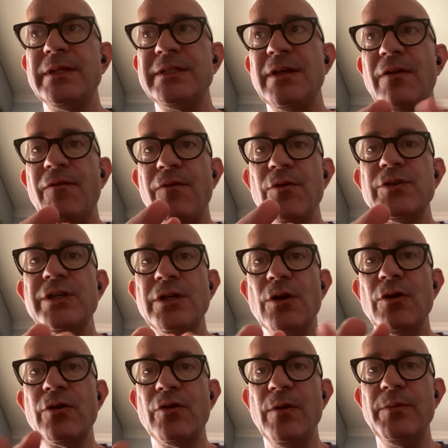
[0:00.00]
start focusing
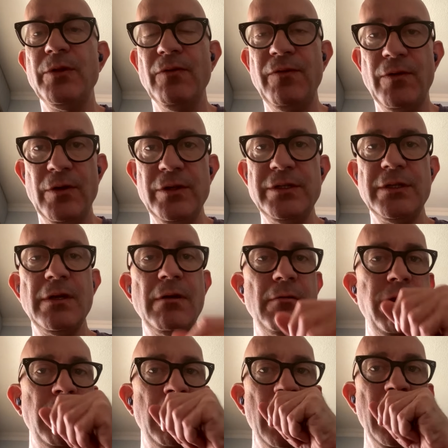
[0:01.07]
on crypto first,
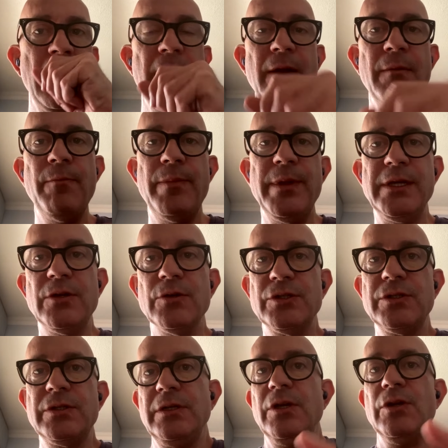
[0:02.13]

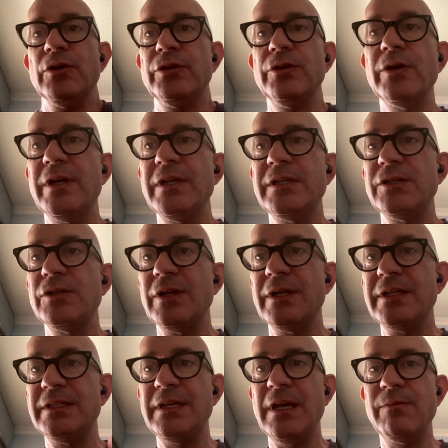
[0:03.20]
because, tokenization
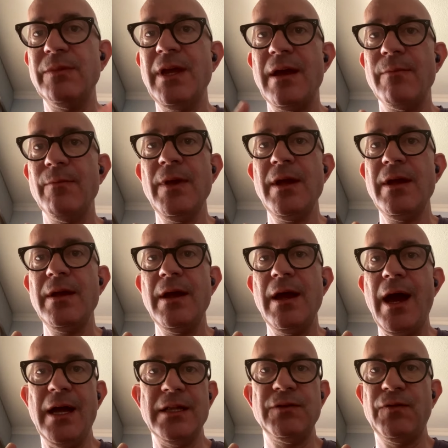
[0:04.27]
at the same time
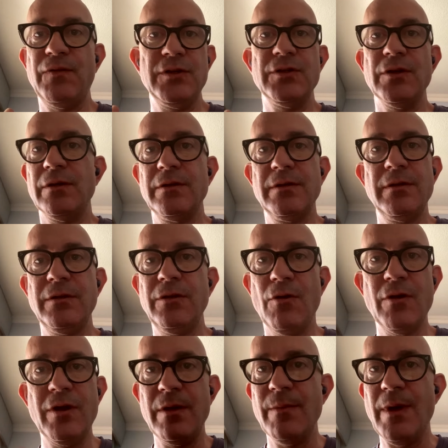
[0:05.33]
adds friction.
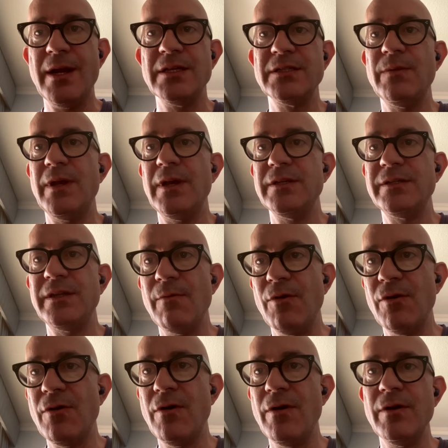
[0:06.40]
Token management,
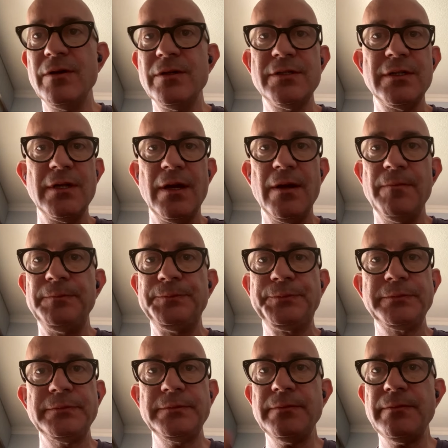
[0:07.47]
stable coins,
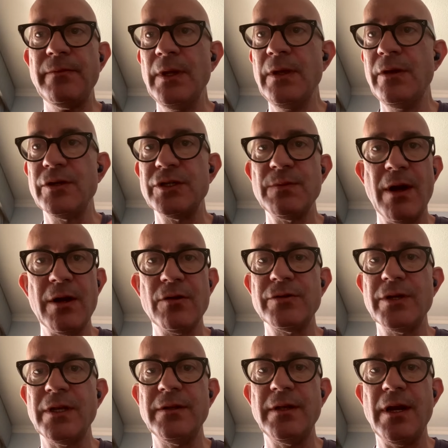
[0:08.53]
smart
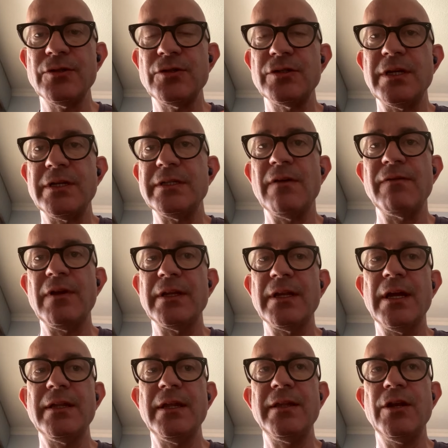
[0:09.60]
contract interactions and stuff like
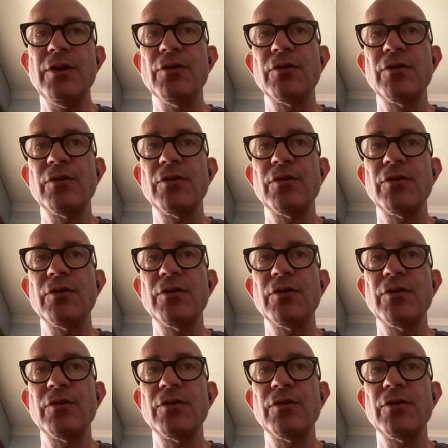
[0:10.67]
that the